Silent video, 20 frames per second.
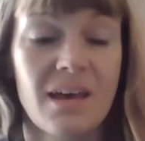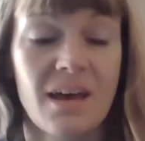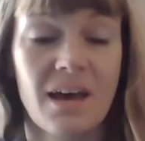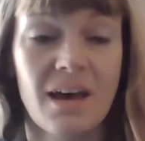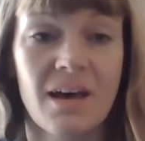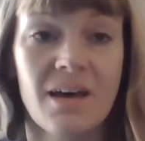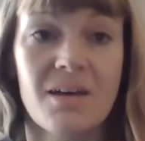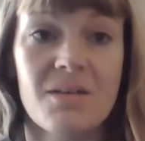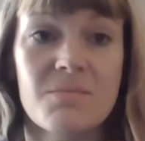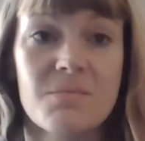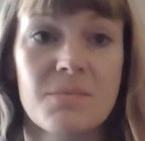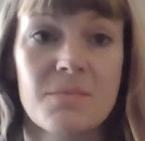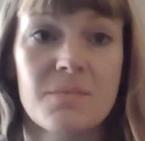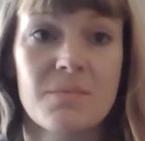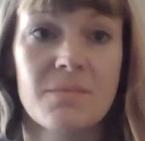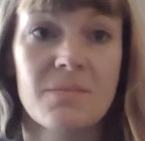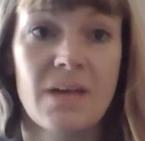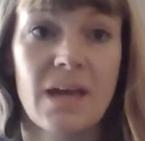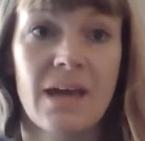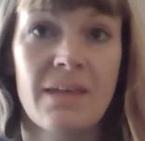And
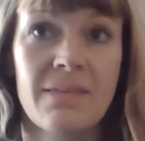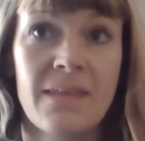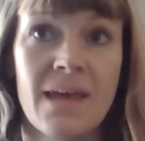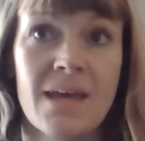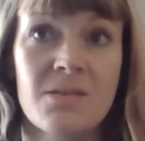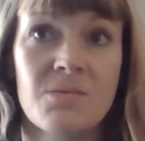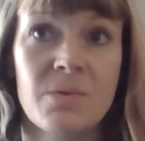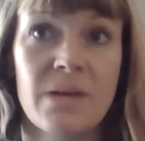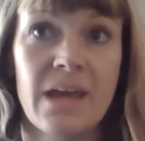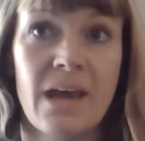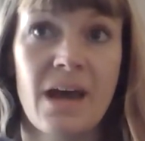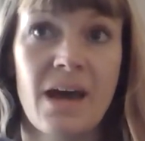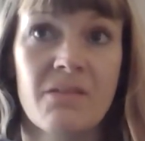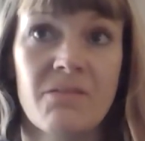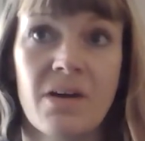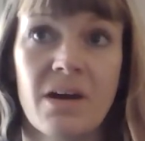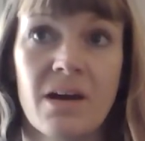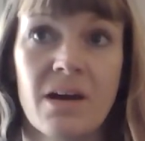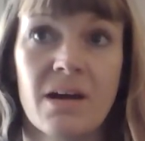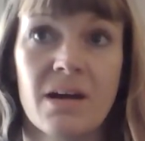then we have
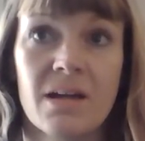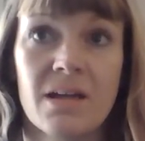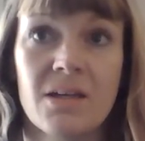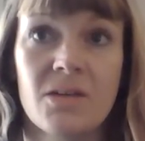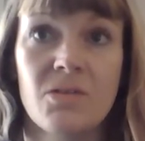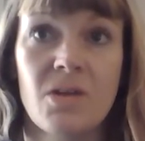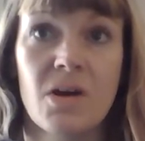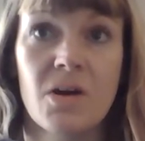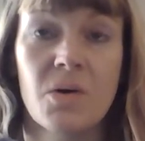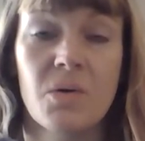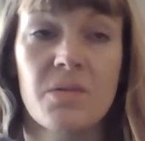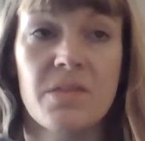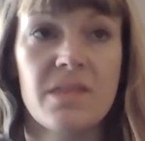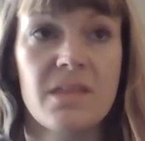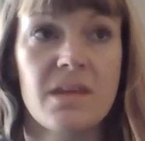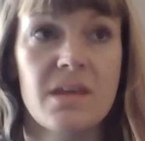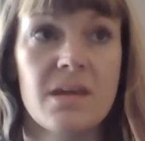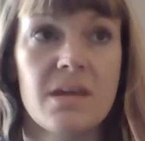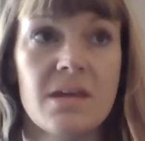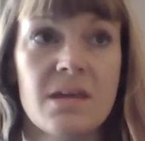
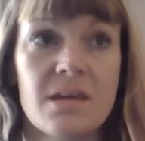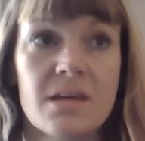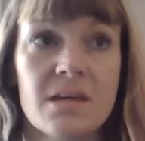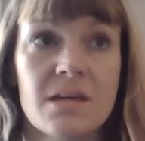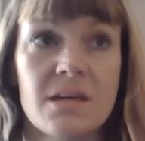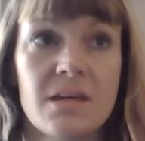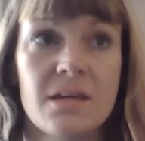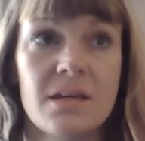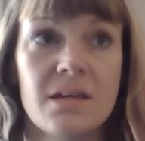the